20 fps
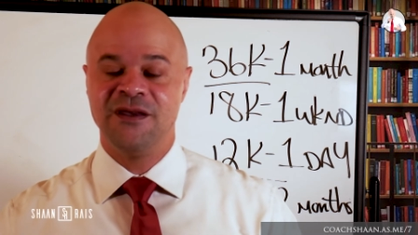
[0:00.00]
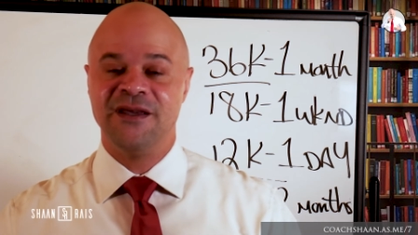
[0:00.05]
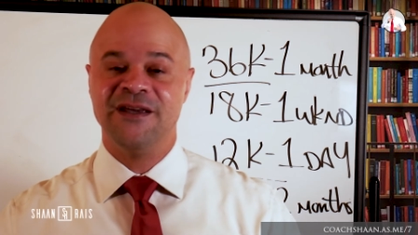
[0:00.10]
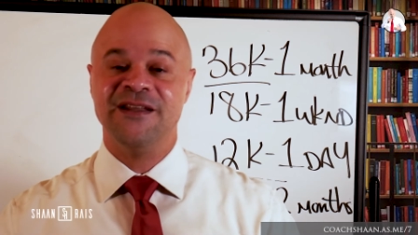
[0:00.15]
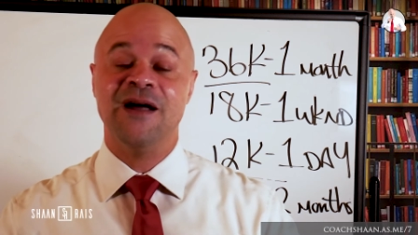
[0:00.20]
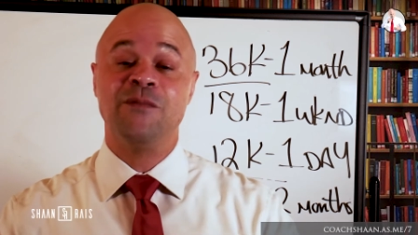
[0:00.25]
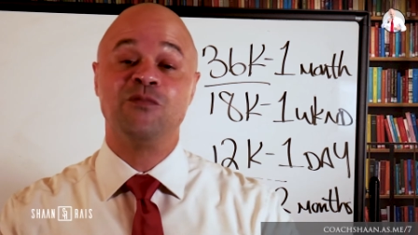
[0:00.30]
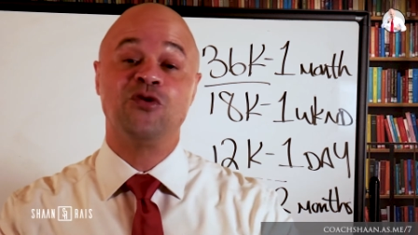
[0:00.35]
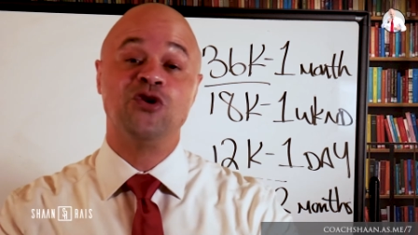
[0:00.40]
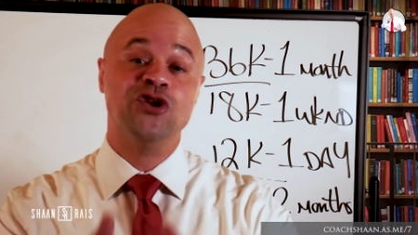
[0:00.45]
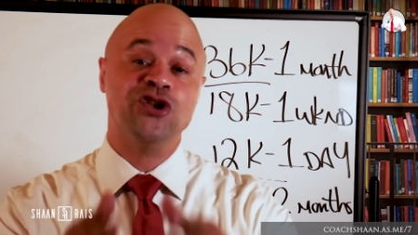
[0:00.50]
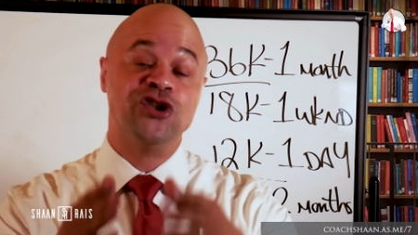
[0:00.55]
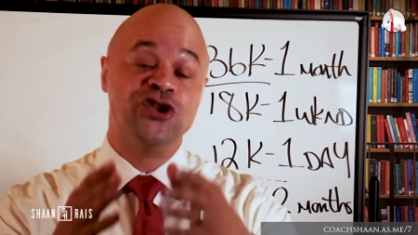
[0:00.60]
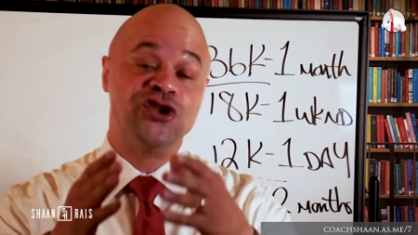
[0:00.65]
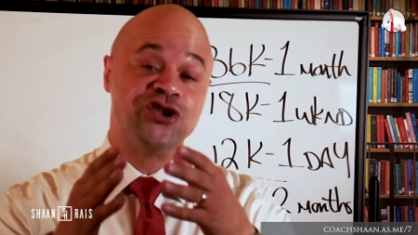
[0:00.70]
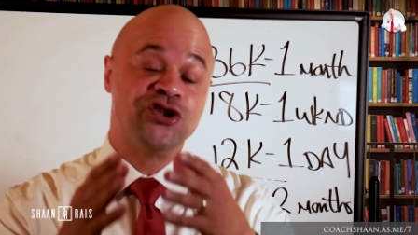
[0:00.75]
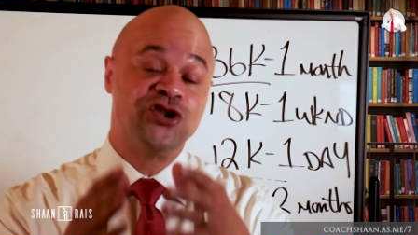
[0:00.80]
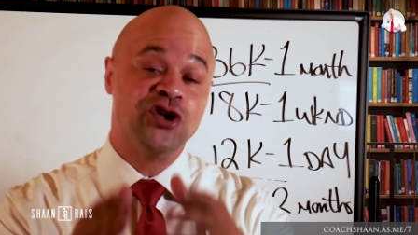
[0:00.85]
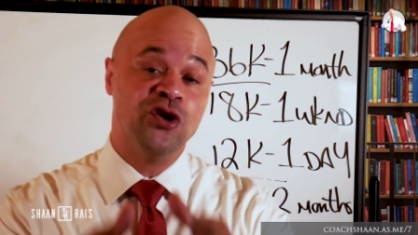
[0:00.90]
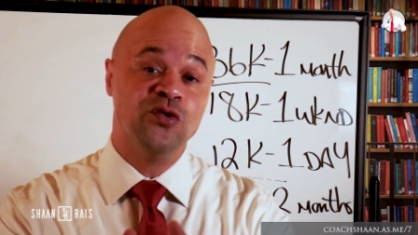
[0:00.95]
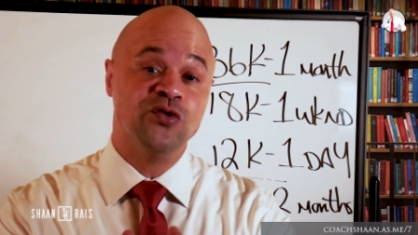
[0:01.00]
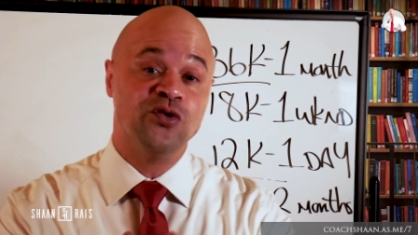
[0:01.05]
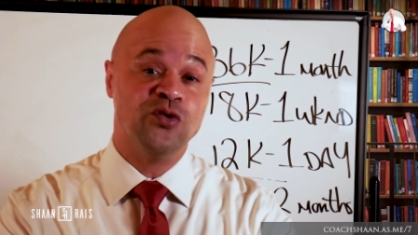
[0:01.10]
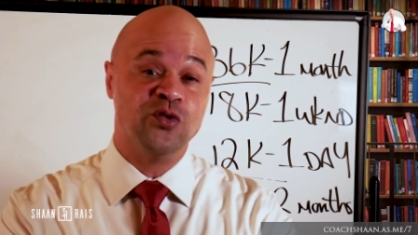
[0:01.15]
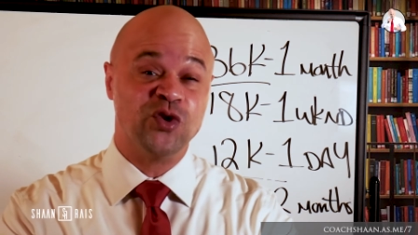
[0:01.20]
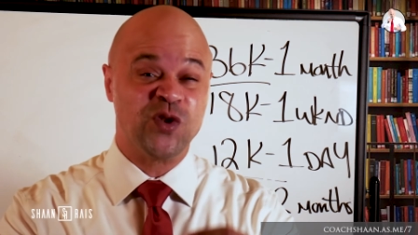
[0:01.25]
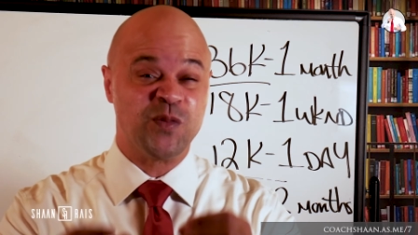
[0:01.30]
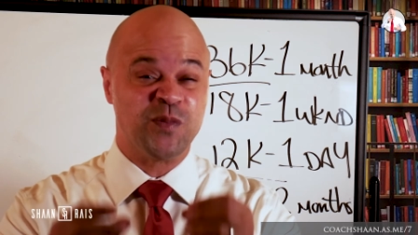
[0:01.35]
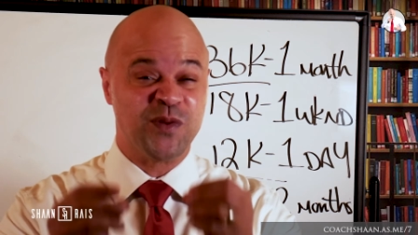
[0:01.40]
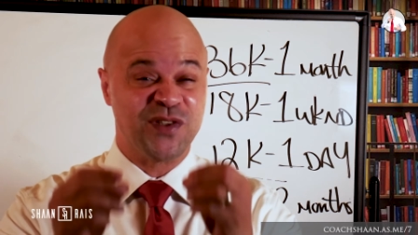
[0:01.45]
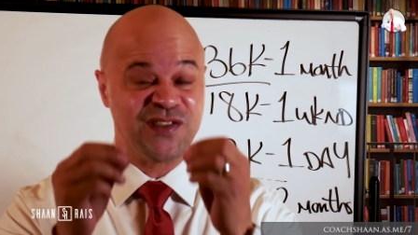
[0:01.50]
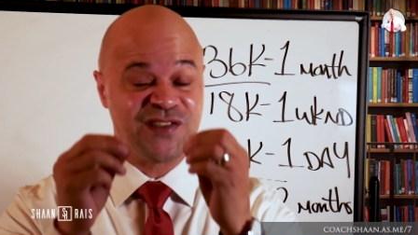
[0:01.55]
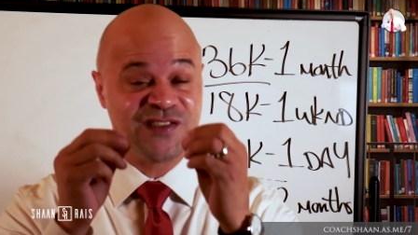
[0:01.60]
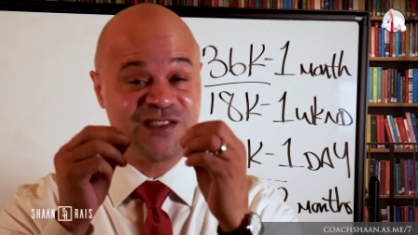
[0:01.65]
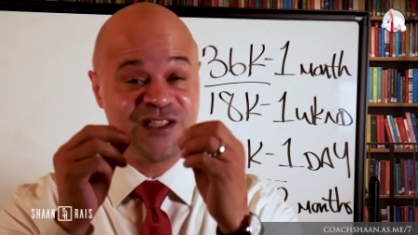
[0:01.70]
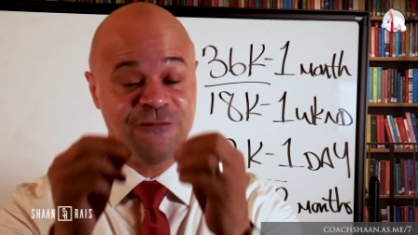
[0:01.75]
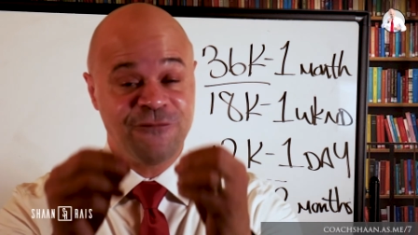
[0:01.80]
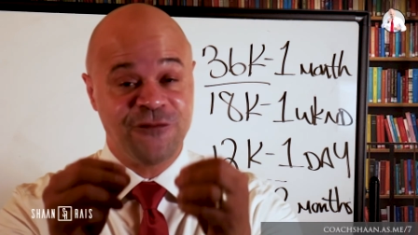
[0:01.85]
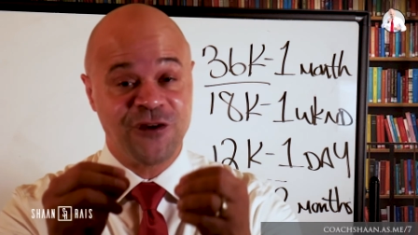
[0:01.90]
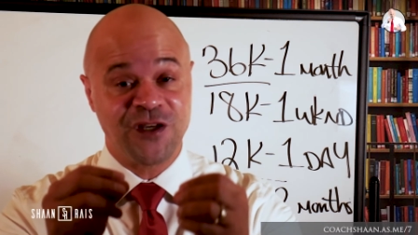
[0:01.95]
And I'm going to show you
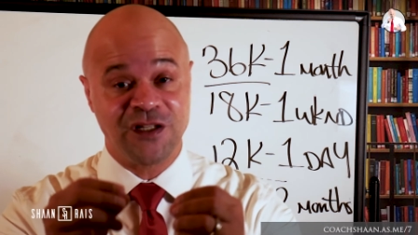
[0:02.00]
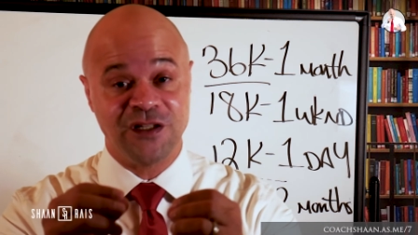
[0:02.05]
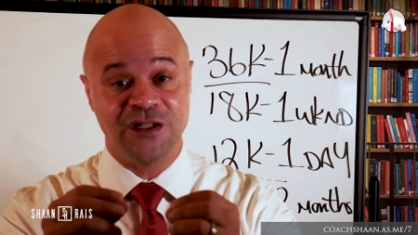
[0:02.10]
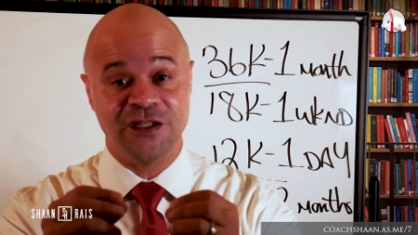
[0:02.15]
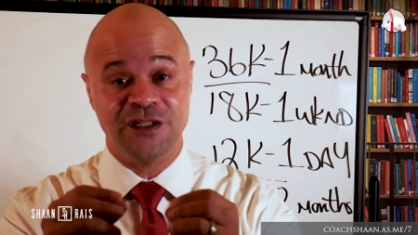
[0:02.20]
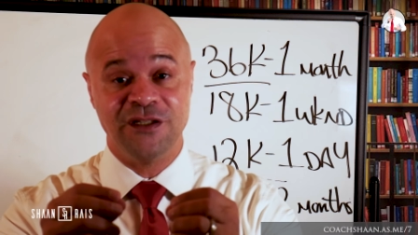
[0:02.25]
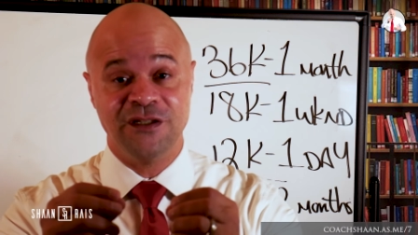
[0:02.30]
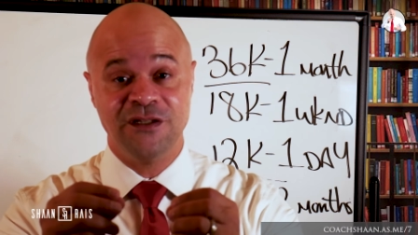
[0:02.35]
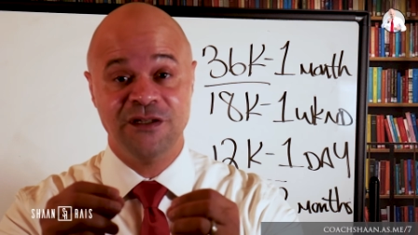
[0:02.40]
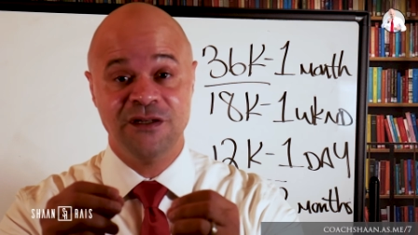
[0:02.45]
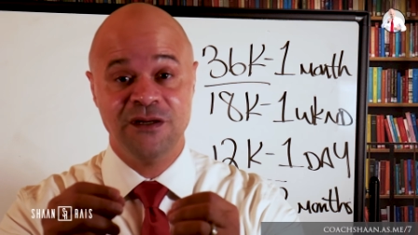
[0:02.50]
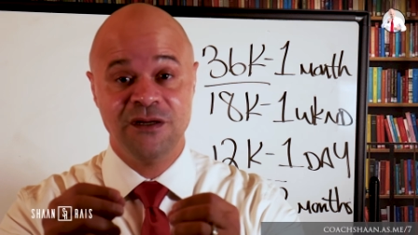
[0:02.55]
specifically